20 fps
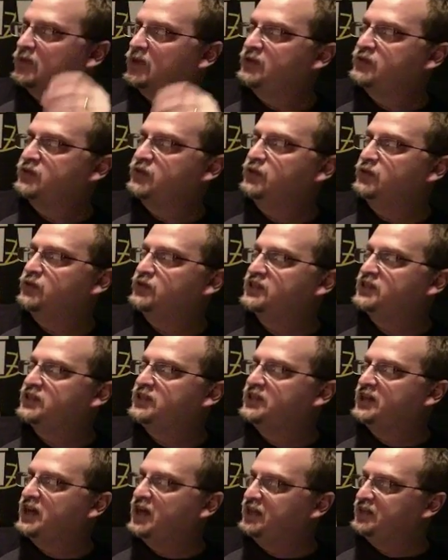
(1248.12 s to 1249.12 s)

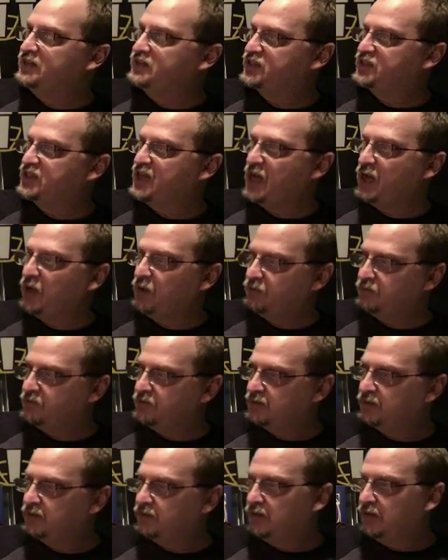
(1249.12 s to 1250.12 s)
introducing Night Sound.
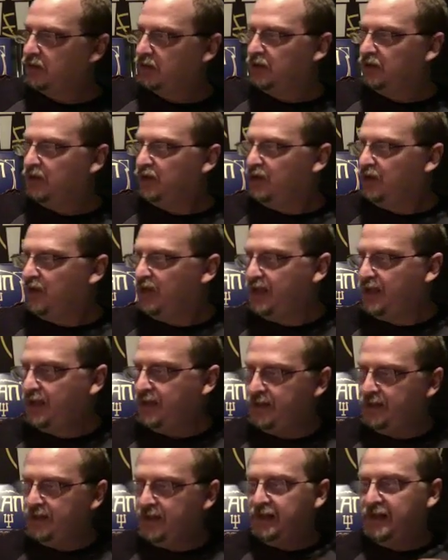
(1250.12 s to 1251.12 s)

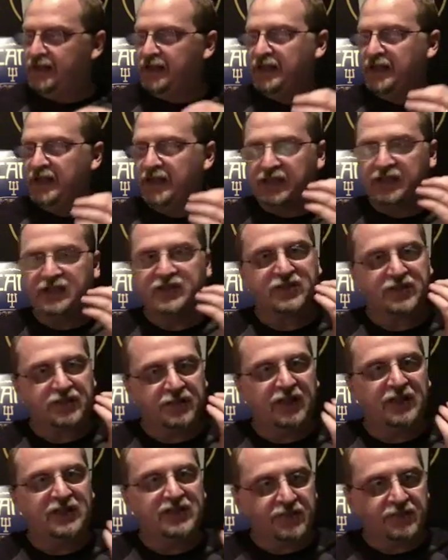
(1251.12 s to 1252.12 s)
And
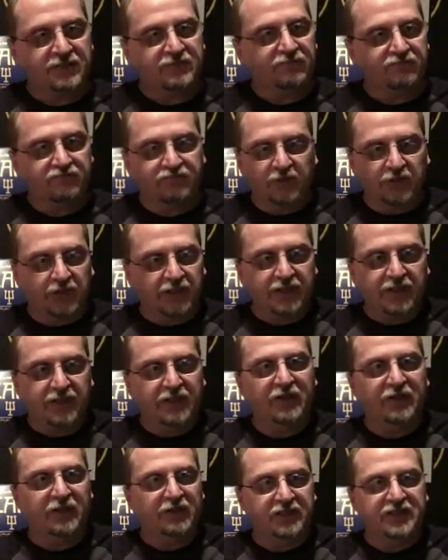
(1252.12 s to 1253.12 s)
it's really
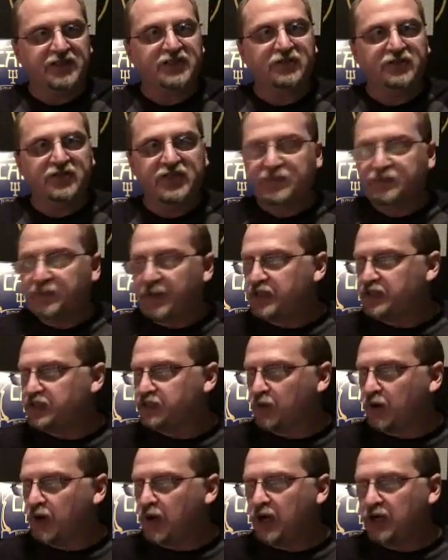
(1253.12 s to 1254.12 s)
good. It's good
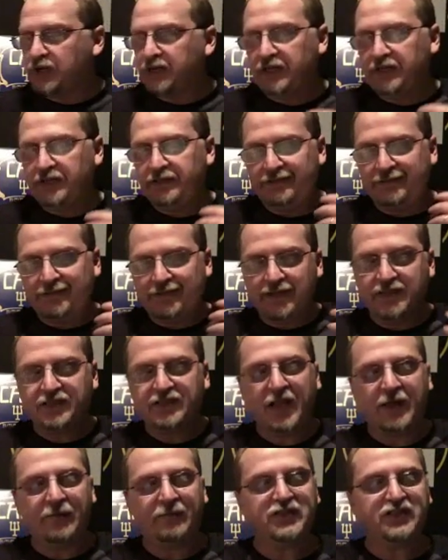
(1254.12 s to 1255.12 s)
space rock. It
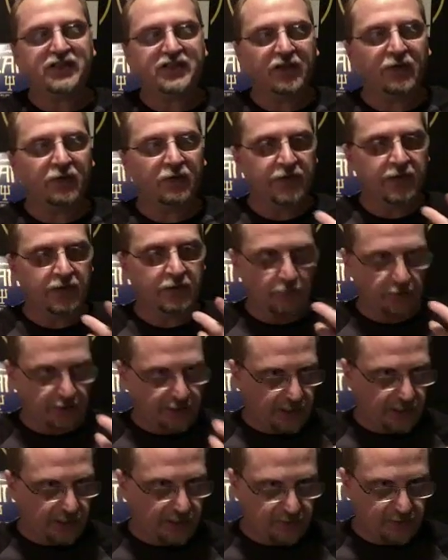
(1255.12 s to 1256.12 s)
does have a singer in it,
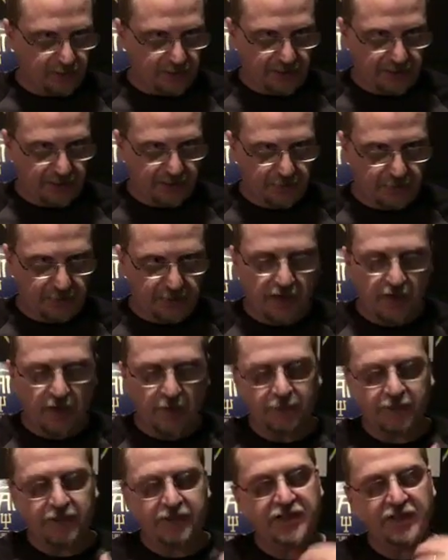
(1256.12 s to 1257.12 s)
which I usually don't care,
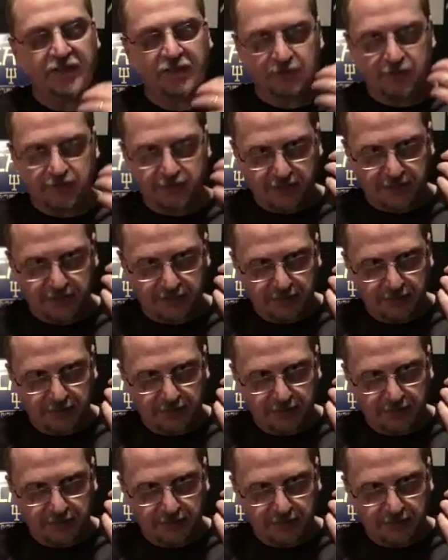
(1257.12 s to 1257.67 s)
but the singer